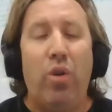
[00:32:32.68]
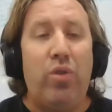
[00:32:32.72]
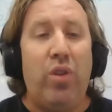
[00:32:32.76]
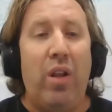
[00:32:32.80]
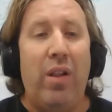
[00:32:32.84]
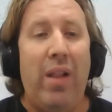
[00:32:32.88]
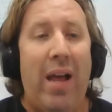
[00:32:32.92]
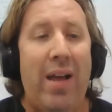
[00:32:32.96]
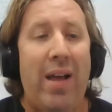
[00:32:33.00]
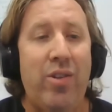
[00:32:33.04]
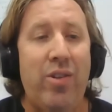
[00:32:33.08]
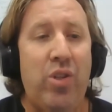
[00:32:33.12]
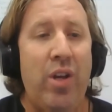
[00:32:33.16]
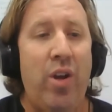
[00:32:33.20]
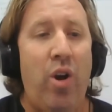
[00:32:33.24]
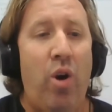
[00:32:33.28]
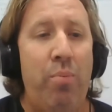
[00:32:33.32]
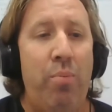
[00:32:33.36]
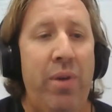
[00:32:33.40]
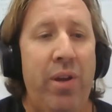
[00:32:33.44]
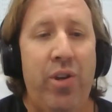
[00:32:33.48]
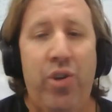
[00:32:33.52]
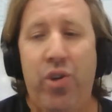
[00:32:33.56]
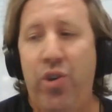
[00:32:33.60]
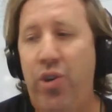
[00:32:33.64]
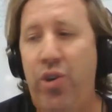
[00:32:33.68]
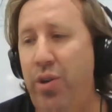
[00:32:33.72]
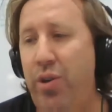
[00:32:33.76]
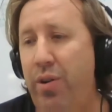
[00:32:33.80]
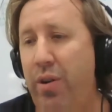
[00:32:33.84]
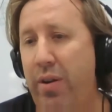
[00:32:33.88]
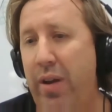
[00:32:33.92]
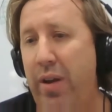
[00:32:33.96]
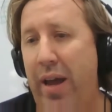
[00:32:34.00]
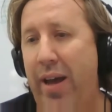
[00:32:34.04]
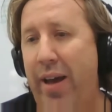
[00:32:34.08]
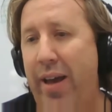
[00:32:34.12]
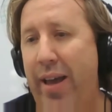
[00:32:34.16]
the last thing I'll
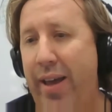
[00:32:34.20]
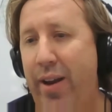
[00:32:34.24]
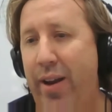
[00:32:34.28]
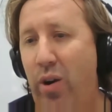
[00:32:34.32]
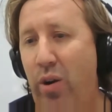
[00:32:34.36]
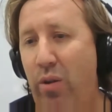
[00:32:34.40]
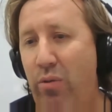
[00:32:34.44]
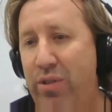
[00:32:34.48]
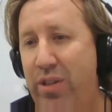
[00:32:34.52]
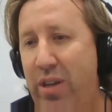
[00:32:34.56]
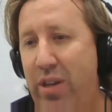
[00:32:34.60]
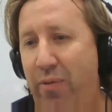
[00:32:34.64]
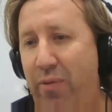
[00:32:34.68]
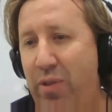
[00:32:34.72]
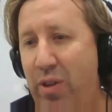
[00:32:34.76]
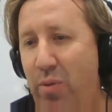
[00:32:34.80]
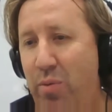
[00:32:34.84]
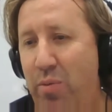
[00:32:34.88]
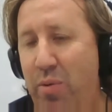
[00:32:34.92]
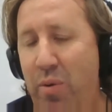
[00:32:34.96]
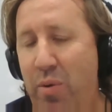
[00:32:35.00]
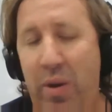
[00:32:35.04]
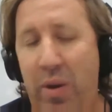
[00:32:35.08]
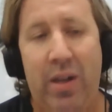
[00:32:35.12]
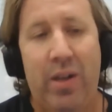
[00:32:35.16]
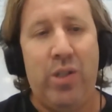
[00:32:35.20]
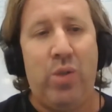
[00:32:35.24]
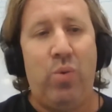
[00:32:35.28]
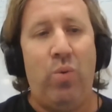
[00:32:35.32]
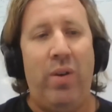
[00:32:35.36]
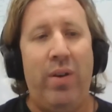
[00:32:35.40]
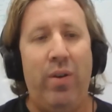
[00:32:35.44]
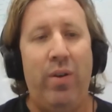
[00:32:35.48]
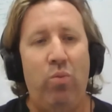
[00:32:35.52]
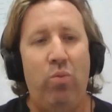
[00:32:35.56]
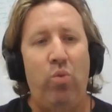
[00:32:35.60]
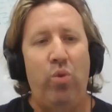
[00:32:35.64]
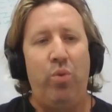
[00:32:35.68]
mention, and I'll definitely be my last
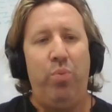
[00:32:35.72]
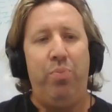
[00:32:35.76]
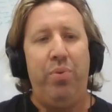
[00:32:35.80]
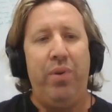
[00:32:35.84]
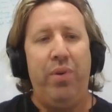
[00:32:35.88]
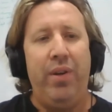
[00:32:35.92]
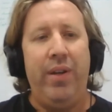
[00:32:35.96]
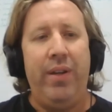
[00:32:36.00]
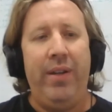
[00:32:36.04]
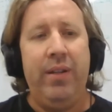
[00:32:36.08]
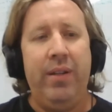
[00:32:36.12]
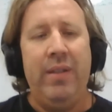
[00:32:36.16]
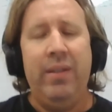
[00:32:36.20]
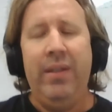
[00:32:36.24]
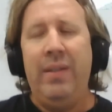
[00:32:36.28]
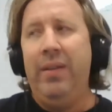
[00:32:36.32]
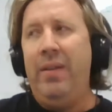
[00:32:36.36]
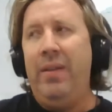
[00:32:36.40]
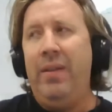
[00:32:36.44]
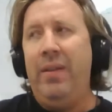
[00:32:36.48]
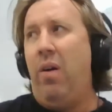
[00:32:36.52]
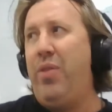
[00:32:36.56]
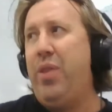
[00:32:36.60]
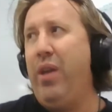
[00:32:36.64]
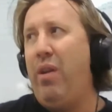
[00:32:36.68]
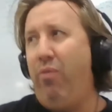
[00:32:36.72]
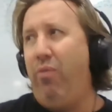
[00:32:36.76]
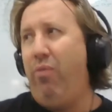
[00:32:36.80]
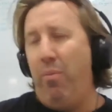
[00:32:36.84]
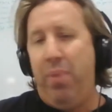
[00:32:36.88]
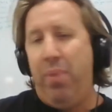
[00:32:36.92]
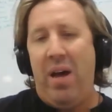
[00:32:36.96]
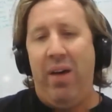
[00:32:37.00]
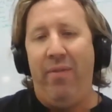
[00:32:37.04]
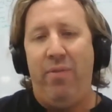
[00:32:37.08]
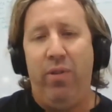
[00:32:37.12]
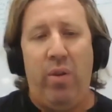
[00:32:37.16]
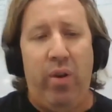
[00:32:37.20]
one, would be, I think, from
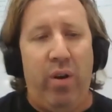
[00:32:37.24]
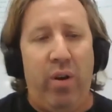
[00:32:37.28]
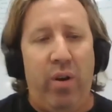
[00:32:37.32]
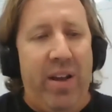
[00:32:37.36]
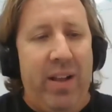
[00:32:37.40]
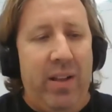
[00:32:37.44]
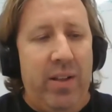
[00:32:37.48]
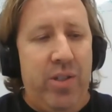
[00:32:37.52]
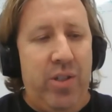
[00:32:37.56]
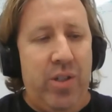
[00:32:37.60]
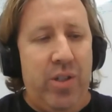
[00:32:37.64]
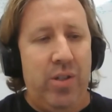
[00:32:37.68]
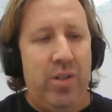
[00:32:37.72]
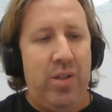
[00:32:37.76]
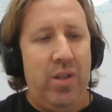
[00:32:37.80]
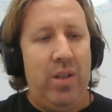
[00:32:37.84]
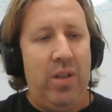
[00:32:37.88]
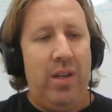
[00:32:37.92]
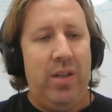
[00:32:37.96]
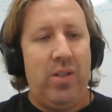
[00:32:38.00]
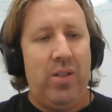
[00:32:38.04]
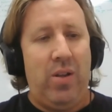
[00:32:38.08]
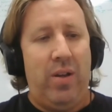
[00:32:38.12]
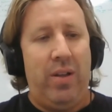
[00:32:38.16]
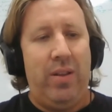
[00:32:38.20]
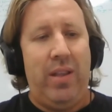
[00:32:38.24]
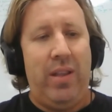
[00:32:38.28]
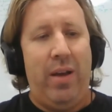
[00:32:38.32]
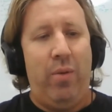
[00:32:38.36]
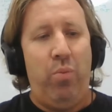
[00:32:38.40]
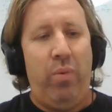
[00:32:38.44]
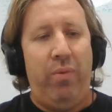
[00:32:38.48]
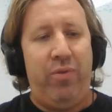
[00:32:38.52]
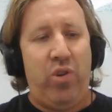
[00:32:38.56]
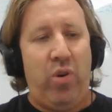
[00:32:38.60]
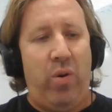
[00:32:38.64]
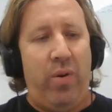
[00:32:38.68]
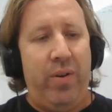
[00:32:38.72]
behalf of a lot of our listeners and things like that,
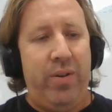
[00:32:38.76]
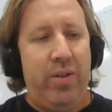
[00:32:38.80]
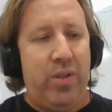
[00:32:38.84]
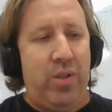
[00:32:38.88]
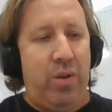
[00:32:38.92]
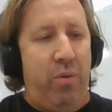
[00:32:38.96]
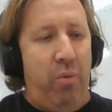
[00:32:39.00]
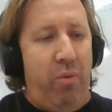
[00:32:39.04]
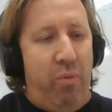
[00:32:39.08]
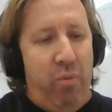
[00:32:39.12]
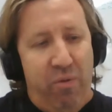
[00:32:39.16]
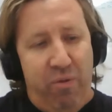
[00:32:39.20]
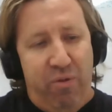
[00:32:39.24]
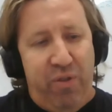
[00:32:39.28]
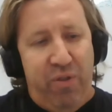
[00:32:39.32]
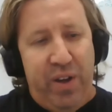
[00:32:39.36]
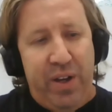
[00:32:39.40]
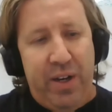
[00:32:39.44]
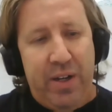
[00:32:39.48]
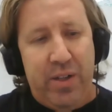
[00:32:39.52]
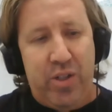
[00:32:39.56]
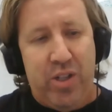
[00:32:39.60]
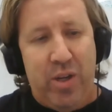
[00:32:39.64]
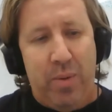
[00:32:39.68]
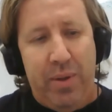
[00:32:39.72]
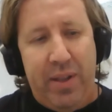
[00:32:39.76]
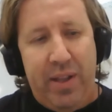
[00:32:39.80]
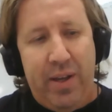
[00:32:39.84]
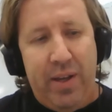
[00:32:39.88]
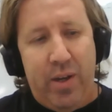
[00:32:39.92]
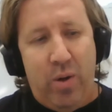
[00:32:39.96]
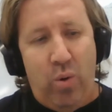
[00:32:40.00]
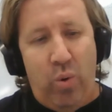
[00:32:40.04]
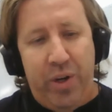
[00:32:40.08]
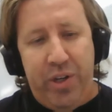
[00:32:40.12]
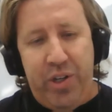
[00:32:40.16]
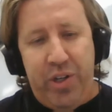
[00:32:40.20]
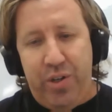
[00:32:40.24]
and we've tried to sort of feed in some of their
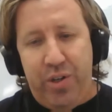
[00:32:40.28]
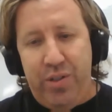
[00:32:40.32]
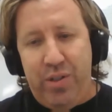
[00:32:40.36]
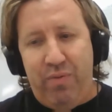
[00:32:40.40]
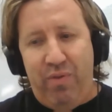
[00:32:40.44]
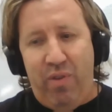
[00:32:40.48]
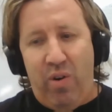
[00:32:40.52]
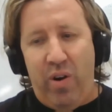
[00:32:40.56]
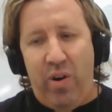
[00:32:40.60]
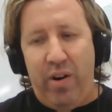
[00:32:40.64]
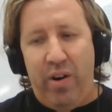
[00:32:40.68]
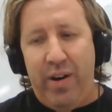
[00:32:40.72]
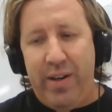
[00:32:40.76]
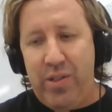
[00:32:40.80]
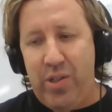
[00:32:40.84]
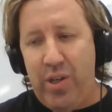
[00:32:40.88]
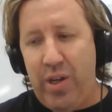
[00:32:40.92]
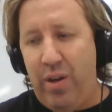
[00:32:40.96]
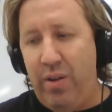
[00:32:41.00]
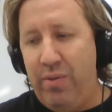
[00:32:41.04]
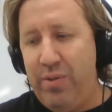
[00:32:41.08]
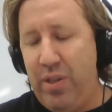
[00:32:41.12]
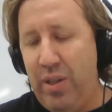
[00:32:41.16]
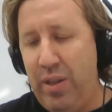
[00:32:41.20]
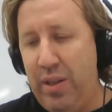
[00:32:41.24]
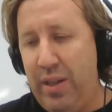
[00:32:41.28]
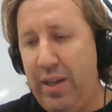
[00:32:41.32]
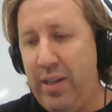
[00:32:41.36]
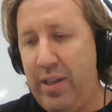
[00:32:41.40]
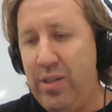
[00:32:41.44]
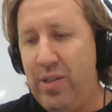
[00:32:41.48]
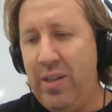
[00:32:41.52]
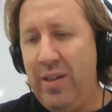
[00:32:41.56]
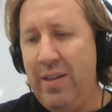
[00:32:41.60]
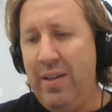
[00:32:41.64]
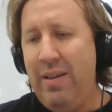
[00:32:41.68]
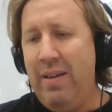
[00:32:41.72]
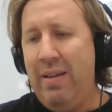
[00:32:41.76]
questions via ourselves and
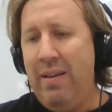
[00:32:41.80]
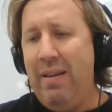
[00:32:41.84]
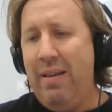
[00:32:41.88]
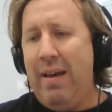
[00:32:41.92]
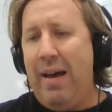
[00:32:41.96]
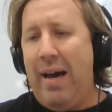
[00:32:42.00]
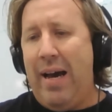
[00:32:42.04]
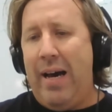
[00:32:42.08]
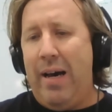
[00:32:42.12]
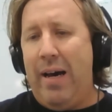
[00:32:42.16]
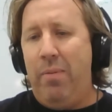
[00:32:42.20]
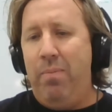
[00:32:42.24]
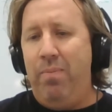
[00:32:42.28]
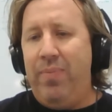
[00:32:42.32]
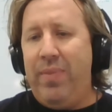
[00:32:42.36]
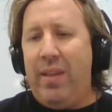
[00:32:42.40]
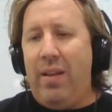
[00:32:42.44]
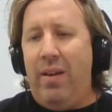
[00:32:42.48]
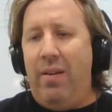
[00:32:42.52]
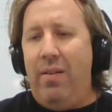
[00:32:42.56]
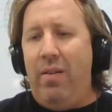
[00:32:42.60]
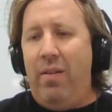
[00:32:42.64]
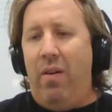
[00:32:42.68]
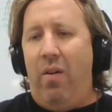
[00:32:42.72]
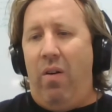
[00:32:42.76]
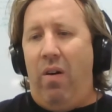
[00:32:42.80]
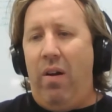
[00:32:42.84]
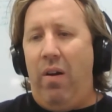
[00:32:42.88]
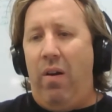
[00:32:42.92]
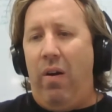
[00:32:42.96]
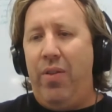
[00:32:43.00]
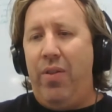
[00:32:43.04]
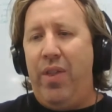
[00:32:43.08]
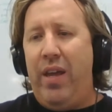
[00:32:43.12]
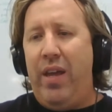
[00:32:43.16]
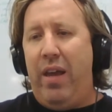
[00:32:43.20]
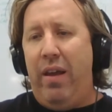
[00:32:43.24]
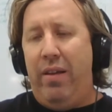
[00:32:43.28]
things. I
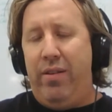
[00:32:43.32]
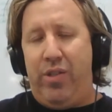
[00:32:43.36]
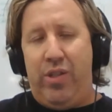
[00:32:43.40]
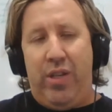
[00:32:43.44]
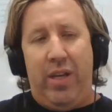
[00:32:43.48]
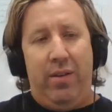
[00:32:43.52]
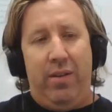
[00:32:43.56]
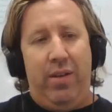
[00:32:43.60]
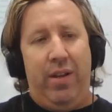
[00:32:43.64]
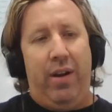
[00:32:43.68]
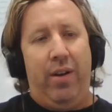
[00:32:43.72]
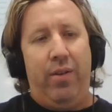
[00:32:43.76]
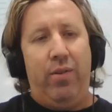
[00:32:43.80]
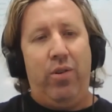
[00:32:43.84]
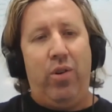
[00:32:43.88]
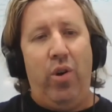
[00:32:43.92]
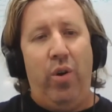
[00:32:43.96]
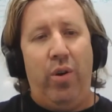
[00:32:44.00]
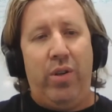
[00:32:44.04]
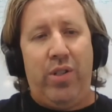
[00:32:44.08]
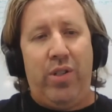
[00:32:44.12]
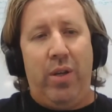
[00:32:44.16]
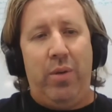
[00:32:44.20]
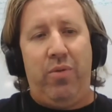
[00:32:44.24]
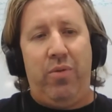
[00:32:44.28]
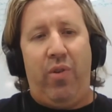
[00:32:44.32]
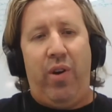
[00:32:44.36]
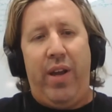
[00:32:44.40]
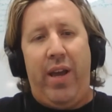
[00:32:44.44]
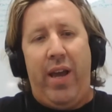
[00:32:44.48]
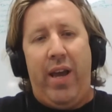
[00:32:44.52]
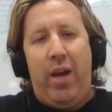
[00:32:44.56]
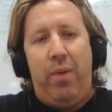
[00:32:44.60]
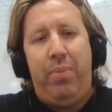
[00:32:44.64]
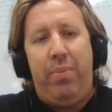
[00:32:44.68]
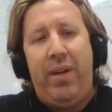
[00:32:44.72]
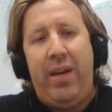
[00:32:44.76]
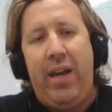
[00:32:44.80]
think it's, Kirk seems very
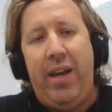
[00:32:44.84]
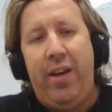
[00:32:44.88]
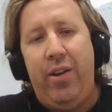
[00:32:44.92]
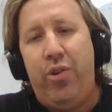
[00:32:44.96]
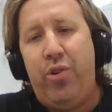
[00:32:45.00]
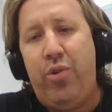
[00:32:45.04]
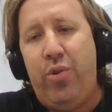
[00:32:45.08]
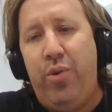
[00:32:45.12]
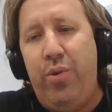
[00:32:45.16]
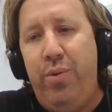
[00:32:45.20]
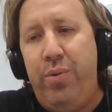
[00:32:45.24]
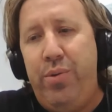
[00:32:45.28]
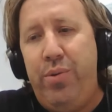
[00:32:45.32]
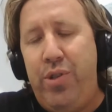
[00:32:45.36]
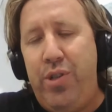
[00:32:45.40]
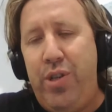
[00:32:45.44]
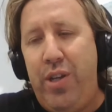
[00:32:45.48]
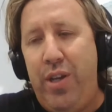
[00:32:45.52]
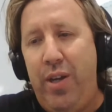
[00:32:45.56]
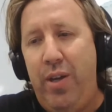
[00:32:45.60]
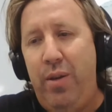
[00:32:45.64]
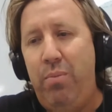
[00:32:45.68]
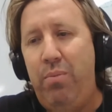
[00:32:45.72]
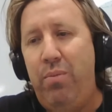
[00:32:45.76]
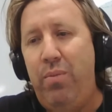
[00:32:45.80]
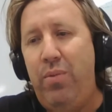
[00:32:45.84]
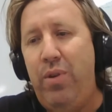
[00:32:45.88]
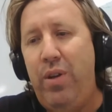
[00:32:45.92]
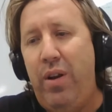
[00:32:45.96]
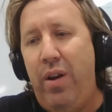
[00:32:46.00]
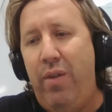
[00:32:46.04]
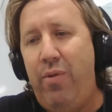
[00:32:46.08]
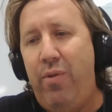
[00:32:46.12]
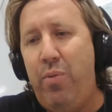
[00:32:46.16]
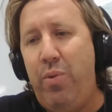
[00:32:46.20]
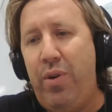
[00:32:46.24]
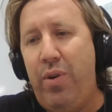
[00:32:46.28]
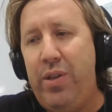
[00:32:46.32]
happy, Andrew, Tim,
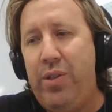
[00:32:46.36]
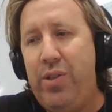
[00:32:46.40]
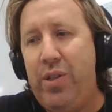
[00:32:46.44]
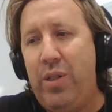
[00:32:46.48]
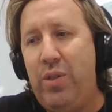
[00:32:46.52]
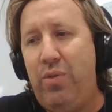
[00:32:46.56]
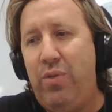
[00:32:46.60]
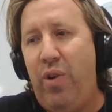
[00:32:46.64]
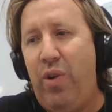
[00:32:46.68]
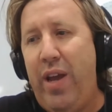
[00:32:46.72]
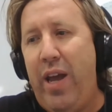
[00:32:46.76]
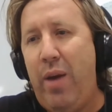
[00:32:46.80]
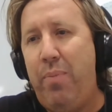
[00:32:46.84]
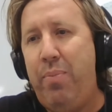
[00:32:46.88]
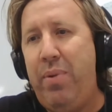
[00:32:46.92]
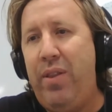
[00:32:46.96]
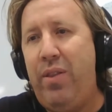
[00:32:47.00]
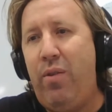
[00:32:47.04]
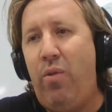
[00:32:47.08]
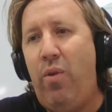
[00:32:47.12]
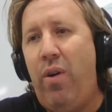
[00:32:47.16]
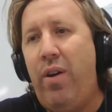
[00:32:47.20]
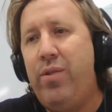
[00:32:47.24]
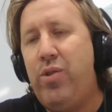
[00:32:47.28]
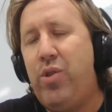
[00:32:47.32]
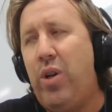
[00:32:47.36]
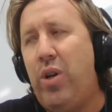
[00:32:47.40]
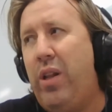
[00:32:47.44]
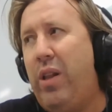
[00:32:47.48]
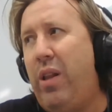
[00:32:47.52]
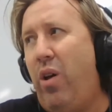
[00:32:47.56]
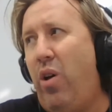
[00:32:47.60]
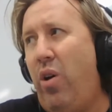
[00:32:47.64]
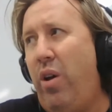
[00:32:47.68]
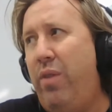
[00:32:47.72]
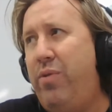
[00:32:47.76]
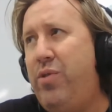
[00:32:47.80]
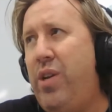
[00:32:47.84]
everybody seems very happy in their own sort of
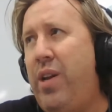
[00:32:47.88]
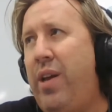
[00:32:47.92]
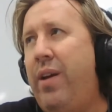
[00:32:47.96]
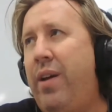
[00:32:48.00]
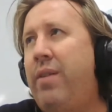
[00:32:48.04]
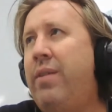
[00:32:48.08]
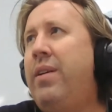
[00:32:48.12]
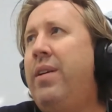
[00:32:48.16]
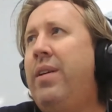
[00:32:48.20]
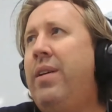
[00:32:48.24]
lives now.